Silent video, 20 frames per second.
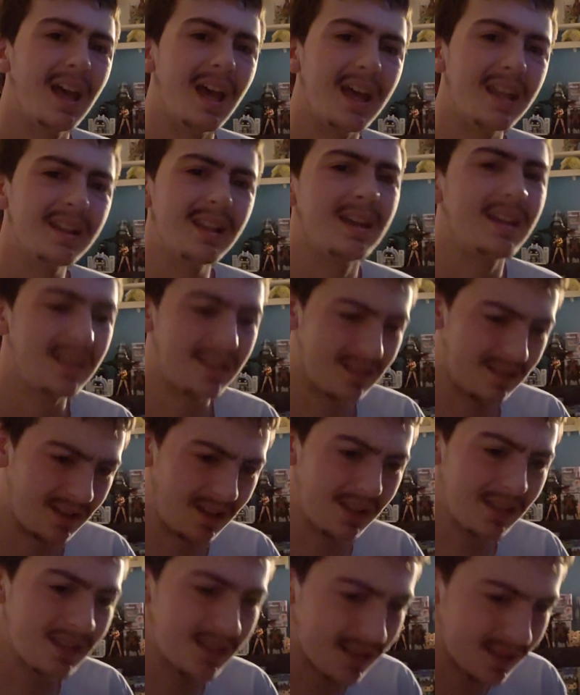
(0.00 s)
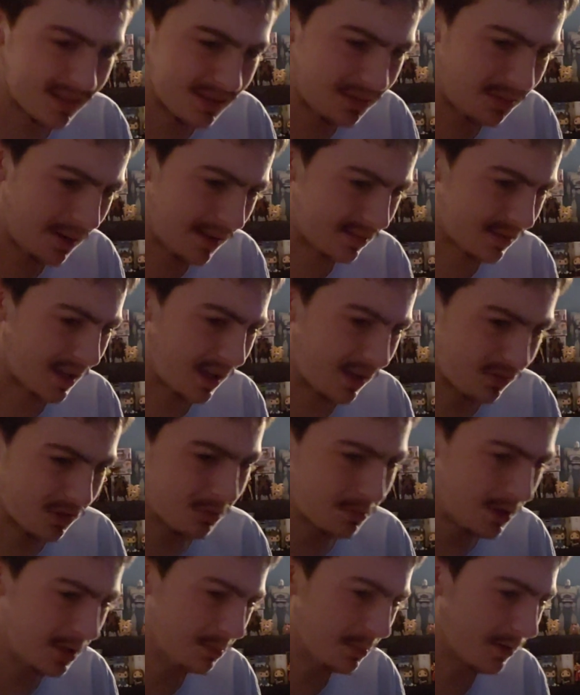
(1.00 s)
And like I get you have to have
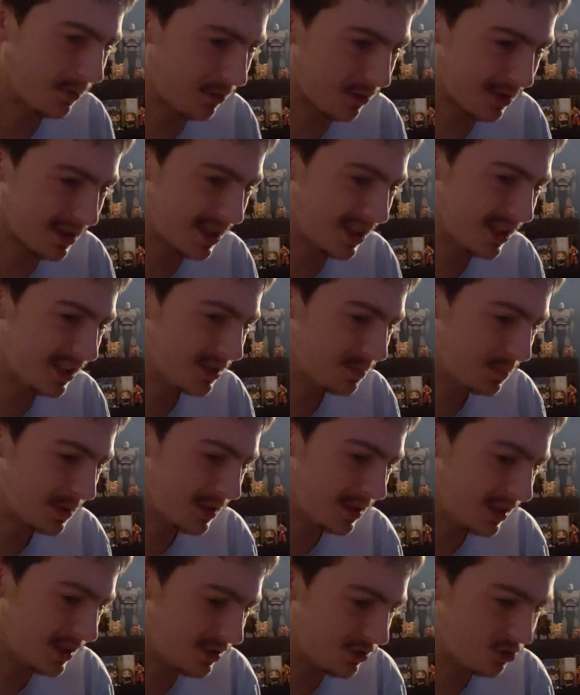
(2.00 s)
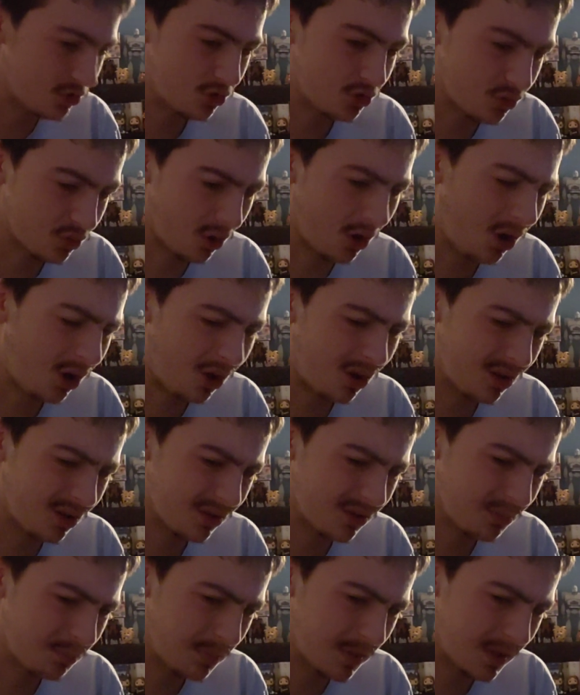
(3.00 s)
some humor for kids, but it draw
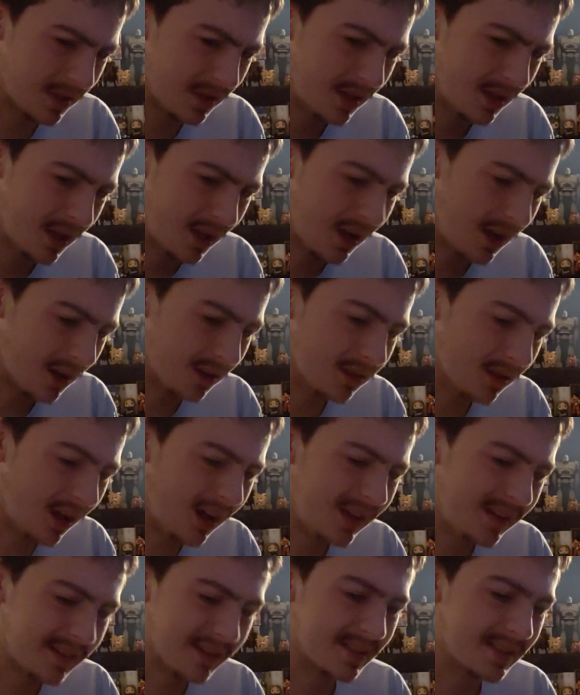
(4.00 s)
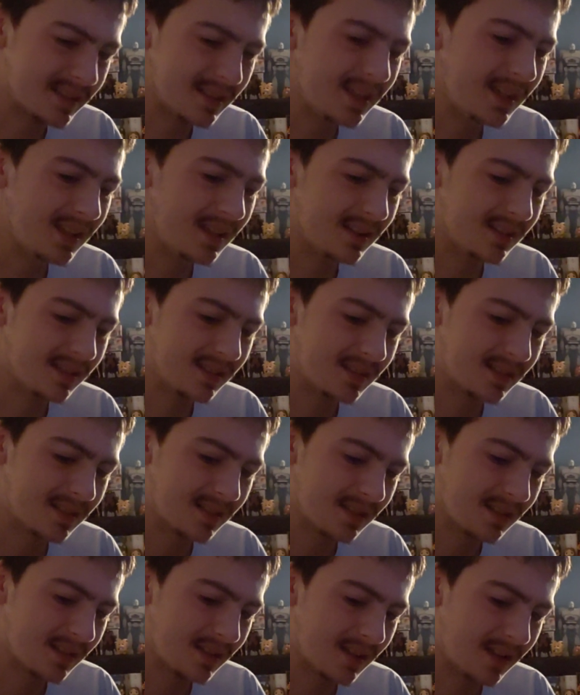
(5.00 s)
but a lot of the scenes